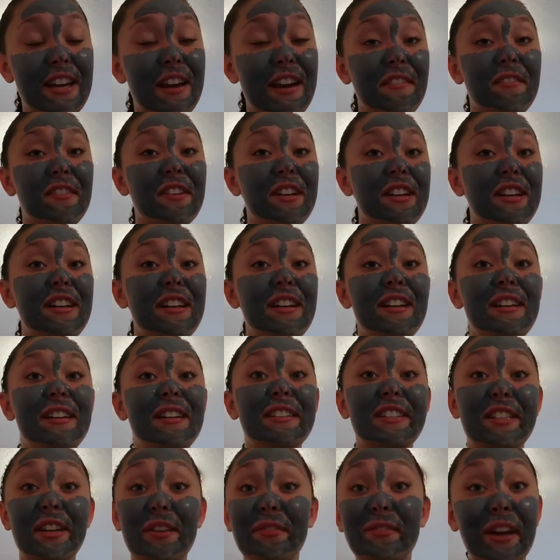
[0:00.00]
Every
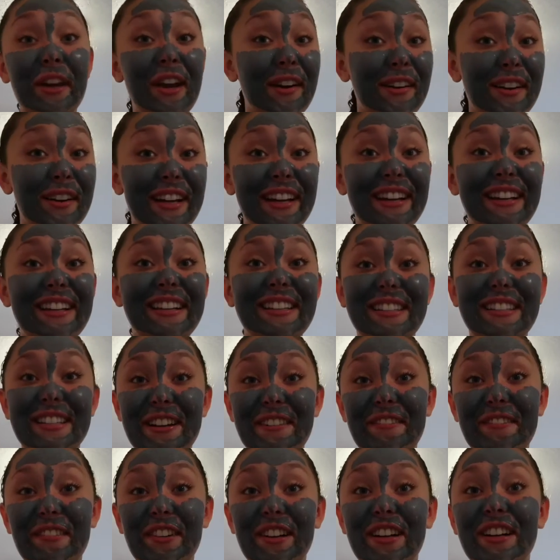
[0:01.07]
self-care night is
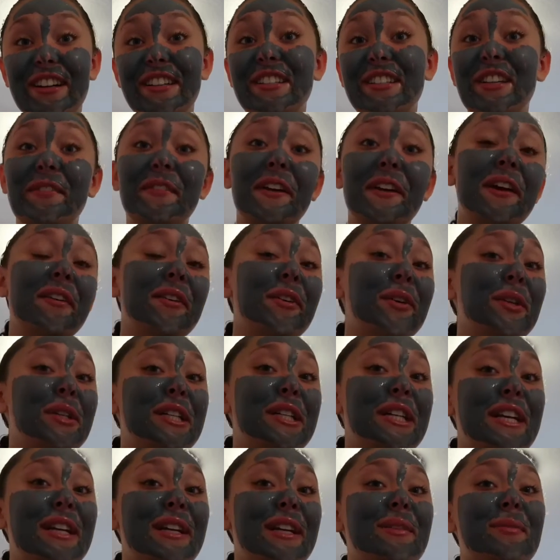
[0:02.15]
different, self-care
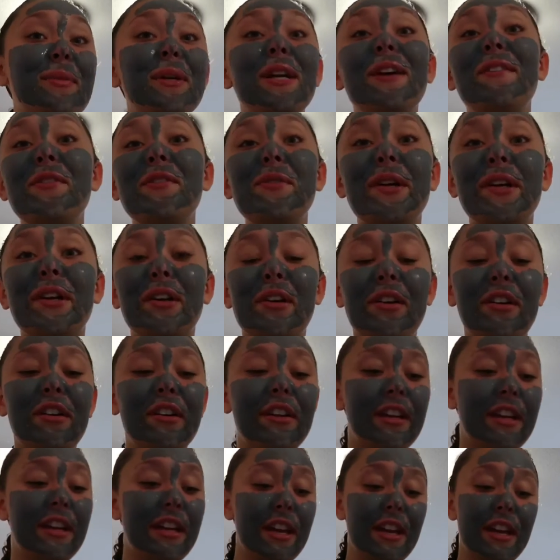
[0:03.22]
routine, whatever you want to call
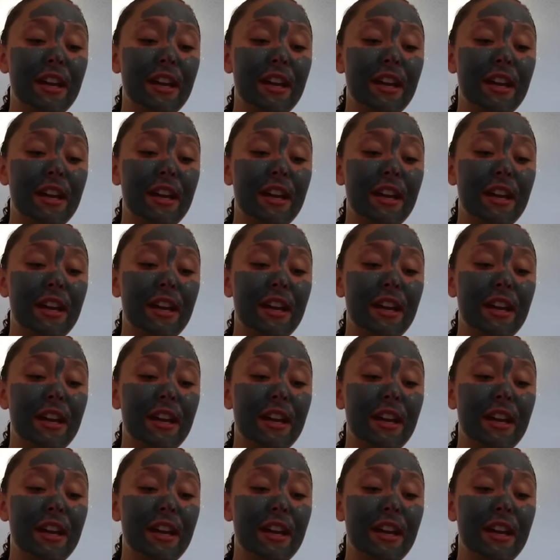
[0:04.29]
it.